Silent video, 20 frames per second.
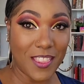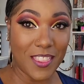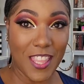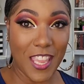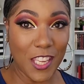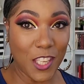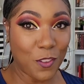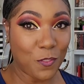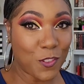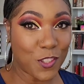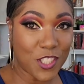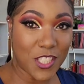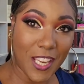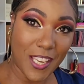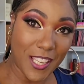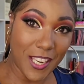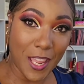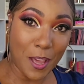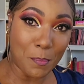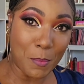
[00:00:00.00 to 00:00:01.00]
Thank you for
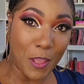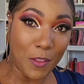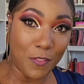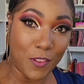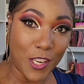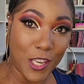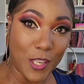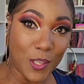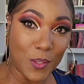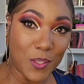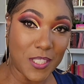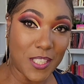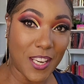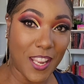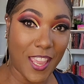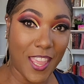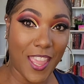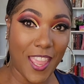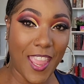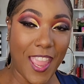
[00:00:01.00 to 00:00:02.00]
checking out my video
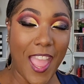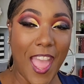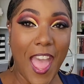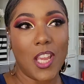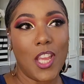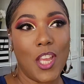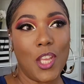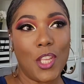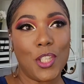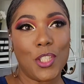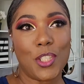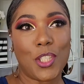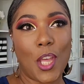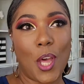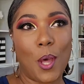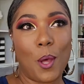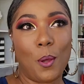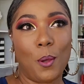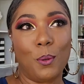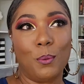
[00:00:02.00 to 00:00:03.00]
today.
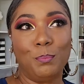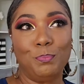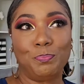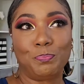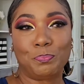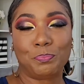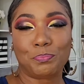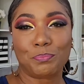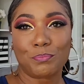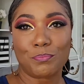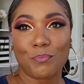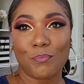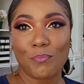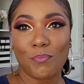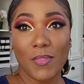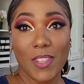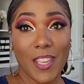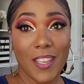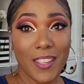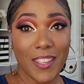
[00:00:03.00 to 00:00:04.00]
So
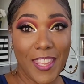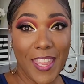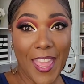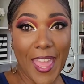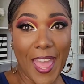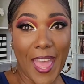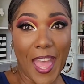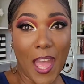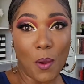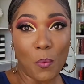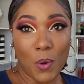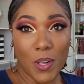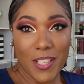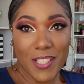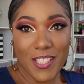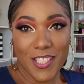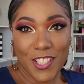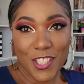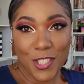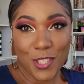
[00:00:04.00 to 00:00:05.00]
yeah, I wanted
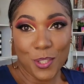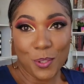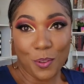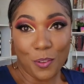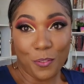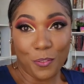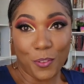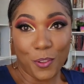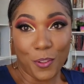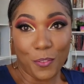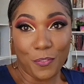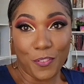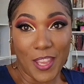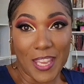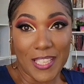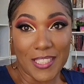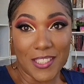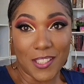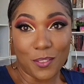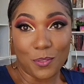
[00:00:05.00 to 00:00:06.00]
to just do a full
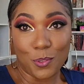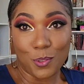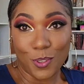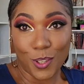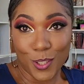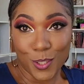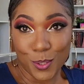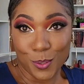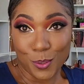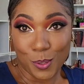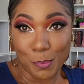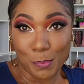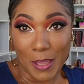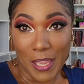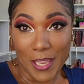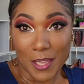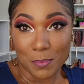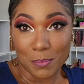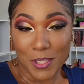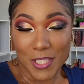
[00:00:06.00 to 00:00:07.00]
face of drugstore
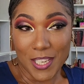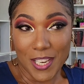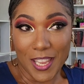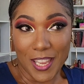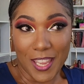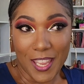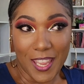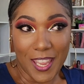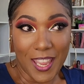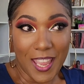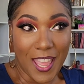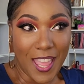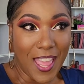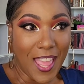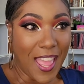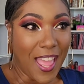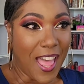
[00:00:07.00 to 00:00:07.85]
makeup today.